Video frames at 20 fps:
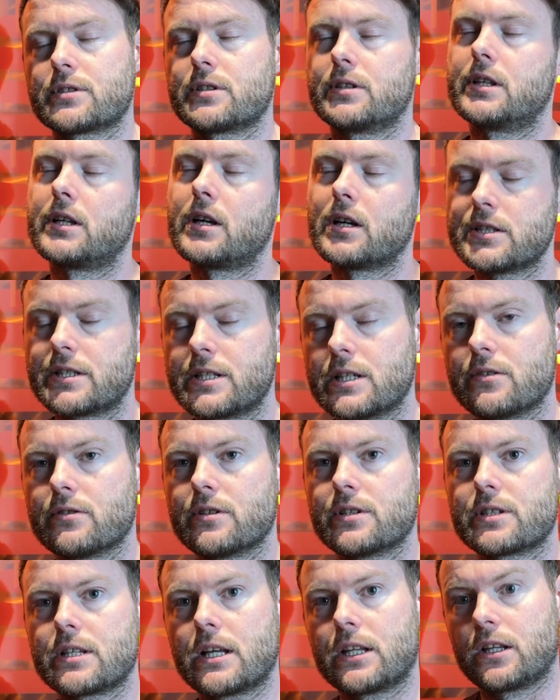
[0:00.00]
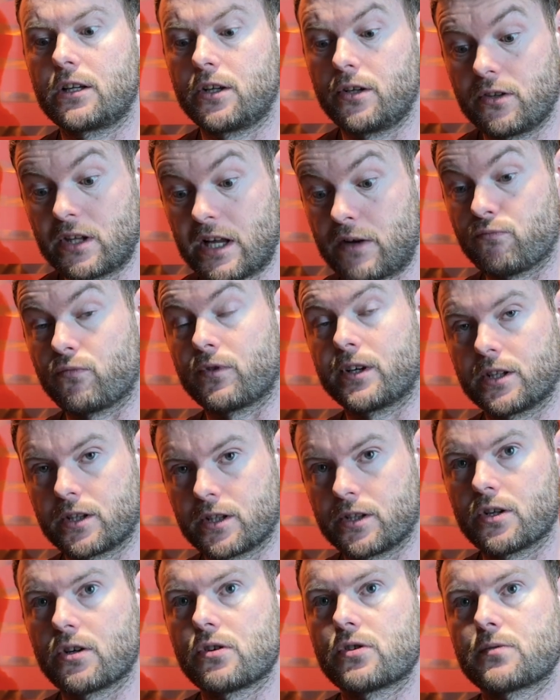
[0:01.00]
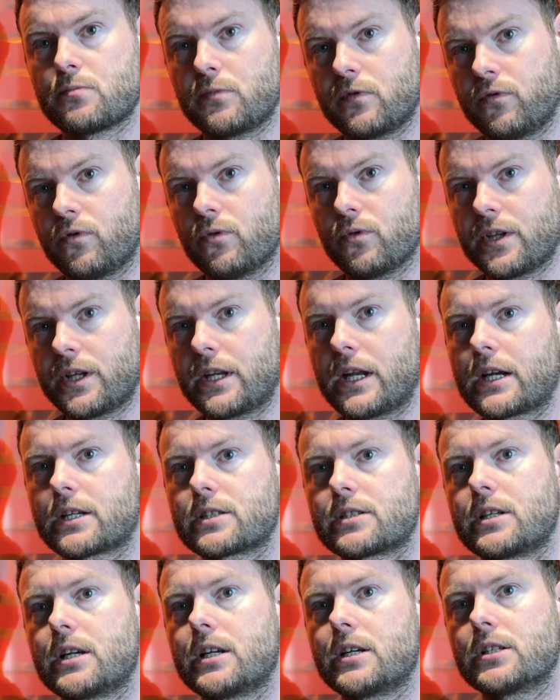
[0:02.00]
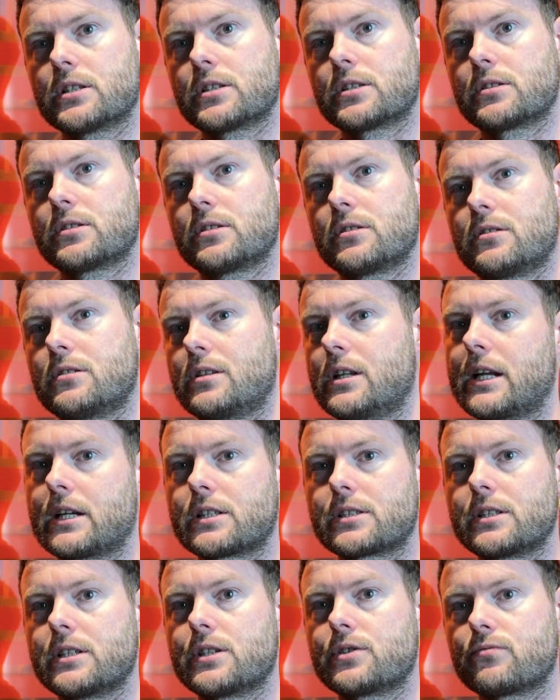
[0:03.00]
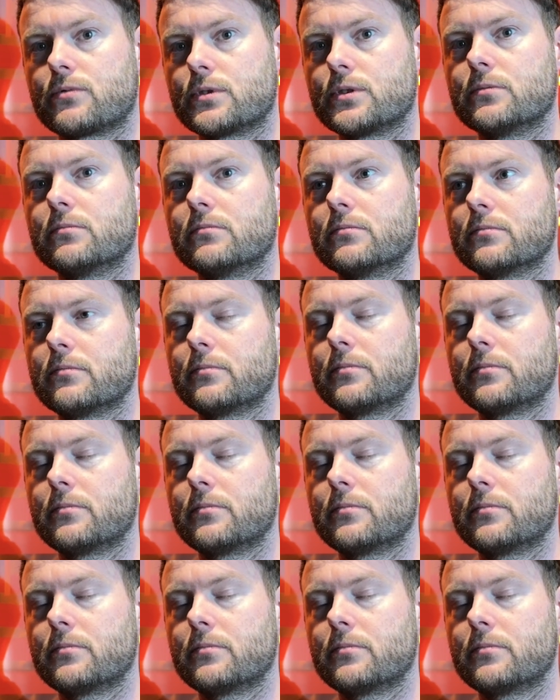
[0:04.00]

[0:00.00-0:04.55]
and the idea is that you then read the notes before the next day's room.